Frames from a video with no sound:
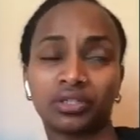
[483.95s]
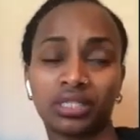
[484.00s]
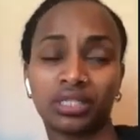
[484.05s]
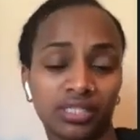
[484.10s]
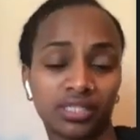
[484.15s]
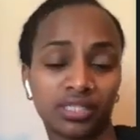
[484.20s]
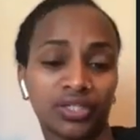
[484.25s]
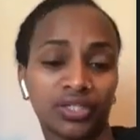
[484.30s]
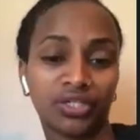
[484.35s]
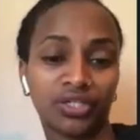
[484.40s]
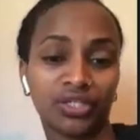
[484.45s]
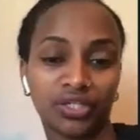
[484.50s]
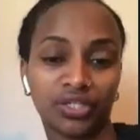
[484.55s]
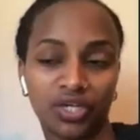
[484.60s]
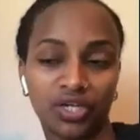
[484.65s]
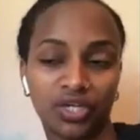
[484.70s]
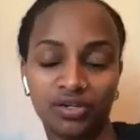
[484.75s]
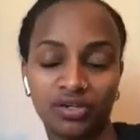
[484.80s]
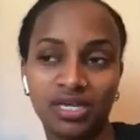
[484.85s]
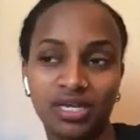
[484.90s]
And so
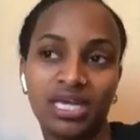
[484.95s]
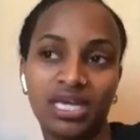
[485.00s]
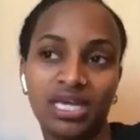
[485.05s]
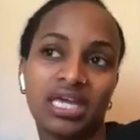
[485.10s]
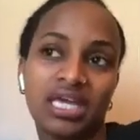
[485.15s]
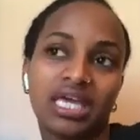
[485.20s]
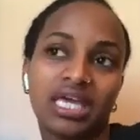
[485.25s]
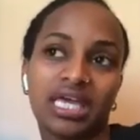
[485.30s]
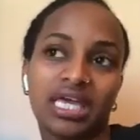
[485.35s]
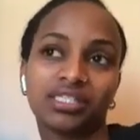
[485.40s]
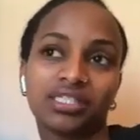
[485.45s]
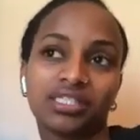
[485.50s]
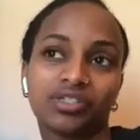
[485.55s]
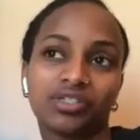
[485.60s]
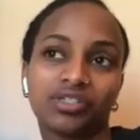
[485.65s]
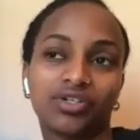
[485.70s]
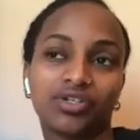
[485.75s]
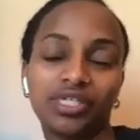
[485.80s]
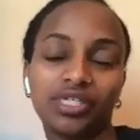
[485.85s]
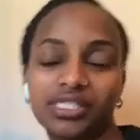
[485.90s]
he's like their little baby,
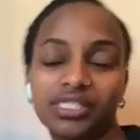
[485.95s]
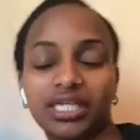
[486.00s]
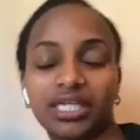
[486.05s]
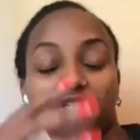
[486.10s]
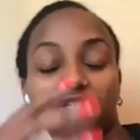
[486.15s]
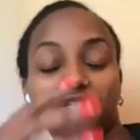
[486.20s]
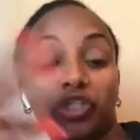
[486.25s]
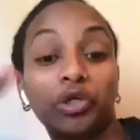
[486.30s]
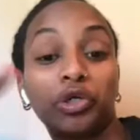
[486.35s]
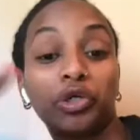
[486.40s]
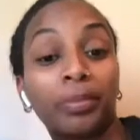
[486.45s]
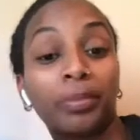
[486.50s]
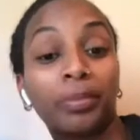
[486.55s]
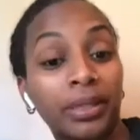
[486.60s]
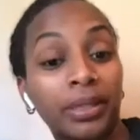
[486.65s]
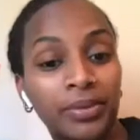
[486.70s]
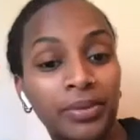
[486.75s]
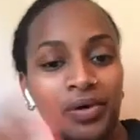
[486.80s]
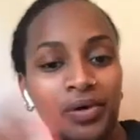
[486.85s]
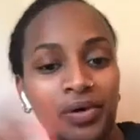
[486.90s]
right? He's the baby of the
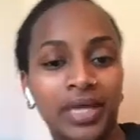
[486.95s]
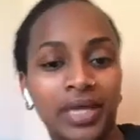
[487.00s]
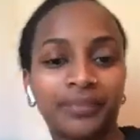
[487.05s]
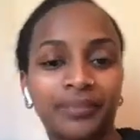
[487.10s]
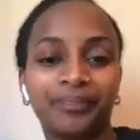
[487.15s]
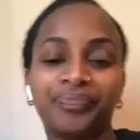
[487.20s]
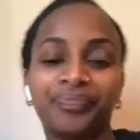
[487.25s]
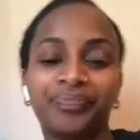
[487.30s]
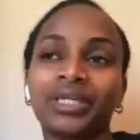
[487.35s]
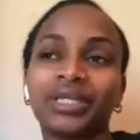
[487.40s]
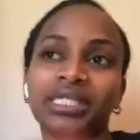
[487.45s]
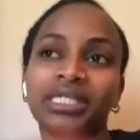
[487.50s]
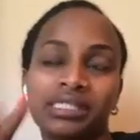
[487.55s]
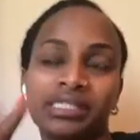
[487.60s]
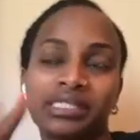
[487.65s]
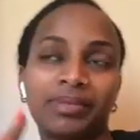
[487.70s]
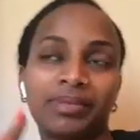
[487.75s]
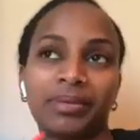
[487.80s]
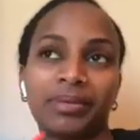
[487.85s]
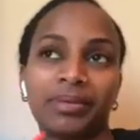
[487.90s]
house. And I'm always like, imagine
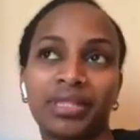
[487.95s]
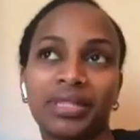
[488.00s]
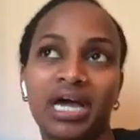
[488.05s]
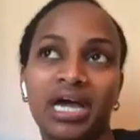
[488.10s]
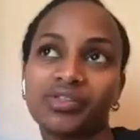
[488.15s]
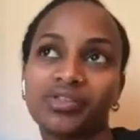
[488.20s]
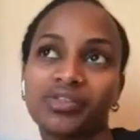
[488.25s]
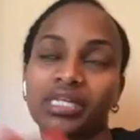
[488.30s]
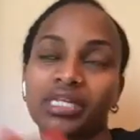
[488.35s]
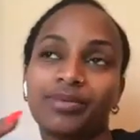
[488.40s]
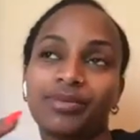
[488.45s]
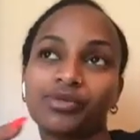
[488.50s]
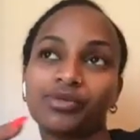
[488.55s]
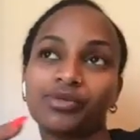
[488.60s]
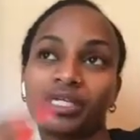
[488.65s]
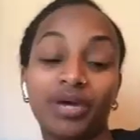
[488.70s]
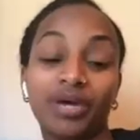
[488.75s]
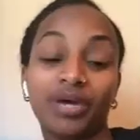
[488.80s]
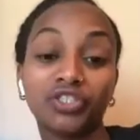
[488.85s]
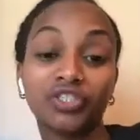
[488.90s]
Daniel, this good,
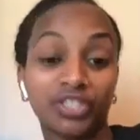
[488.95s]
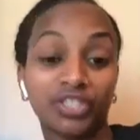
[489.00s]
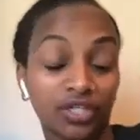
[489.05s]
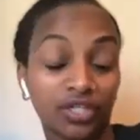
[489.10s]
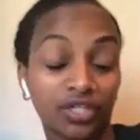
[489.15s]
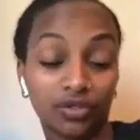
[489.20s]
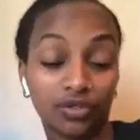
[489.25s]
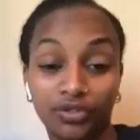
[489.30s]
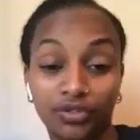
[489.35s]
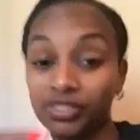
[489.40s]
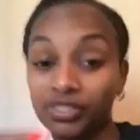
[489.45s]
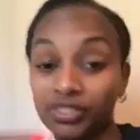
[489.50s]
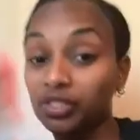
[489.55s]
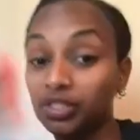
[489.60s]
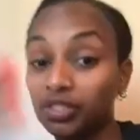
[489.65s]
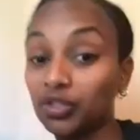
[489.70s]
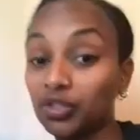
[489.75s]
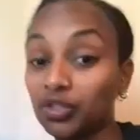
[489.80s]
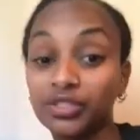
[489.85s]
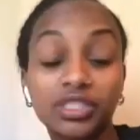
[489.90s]
sweet kid you've raised
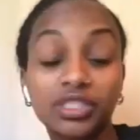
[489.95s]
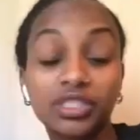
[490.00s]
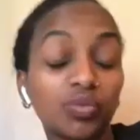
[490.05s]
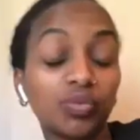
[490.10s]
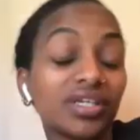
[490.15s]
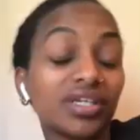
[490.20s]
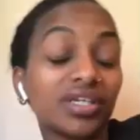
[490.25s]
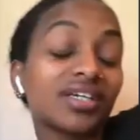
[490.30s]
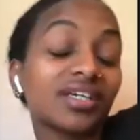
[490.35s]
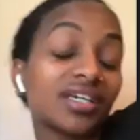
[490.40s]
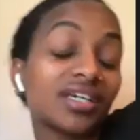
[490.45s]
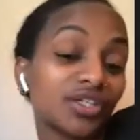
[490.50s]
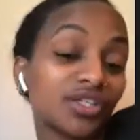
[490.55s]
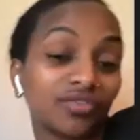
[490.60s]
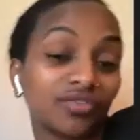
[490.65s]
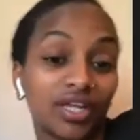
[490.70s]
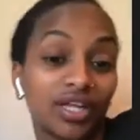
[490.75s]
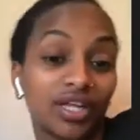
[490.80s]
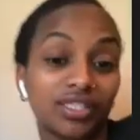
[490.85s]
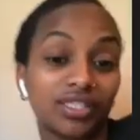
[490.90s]
who's so awesome,
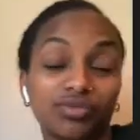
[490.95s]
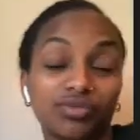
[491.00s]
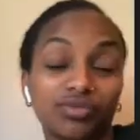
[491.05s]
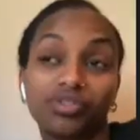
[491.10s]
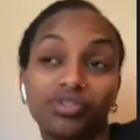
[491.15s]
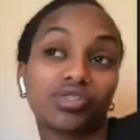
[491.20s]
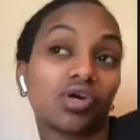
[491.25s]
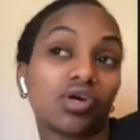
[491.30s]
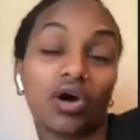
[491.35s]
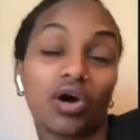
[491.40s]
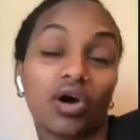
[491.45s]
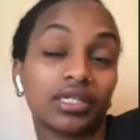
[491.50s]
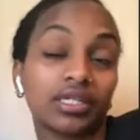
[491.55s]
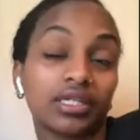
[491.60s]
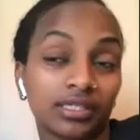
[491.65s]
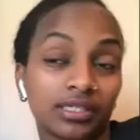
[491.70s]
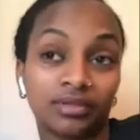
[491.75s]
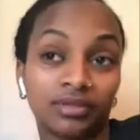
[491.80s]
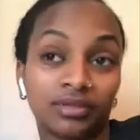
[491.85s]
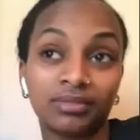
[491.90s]
is driving
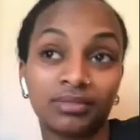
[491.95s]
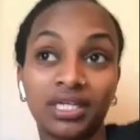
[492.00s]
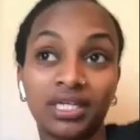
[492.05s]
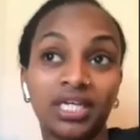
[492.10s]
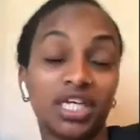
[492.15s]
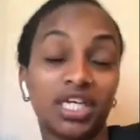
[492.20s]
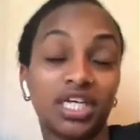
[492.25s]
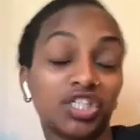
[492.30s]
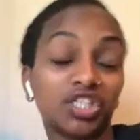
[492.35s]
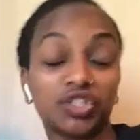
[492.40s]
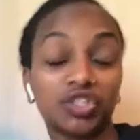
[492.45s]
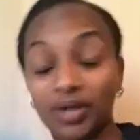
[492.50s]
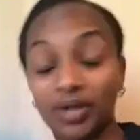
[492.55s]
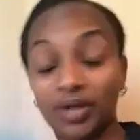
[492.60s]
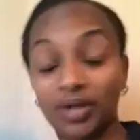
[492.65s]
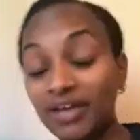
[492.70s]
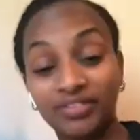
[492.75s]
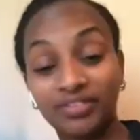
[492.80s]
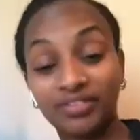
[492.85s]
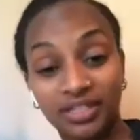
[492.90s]
and he gets stopped for a
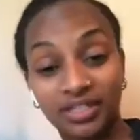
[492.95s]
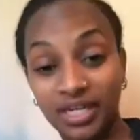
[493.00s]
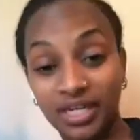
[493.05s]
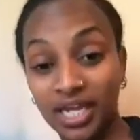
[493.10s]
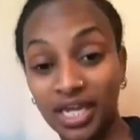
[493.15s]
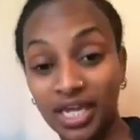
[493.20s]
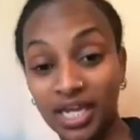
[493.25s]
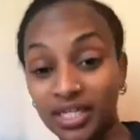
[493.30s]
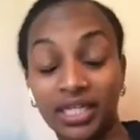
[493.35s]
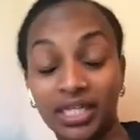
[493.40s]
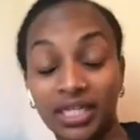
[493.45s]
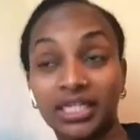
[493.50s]
traffic stop.